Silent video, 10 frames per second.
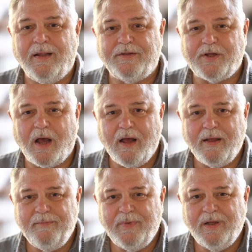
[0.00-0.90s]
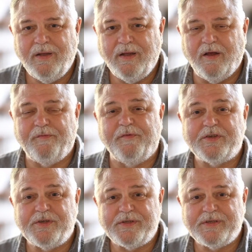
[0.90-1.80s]
Time,
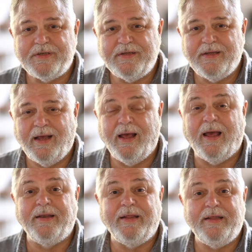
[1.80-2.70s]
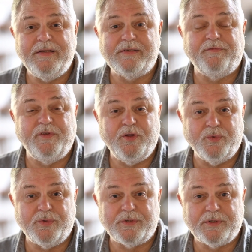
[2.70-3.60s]
efficiency, and ease of
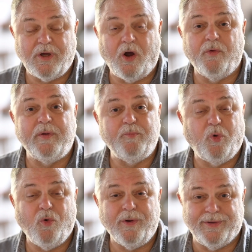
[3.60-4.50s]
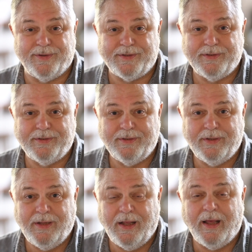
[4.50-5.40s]
use are important,
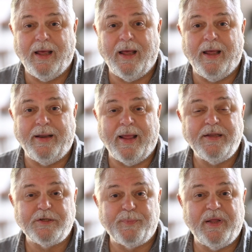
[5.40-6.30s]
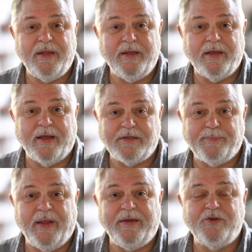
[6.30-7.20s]
and HP has
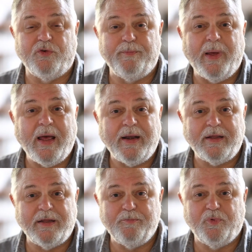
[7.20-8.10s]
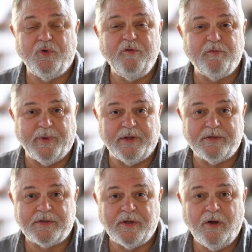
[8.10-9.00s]
made dramatic
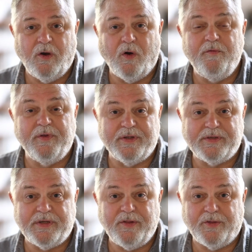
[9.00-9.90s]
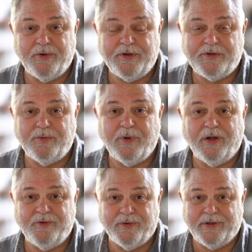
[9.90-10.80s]
improvements over the
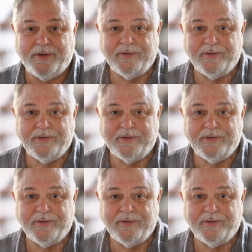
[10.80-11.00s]
Z3200.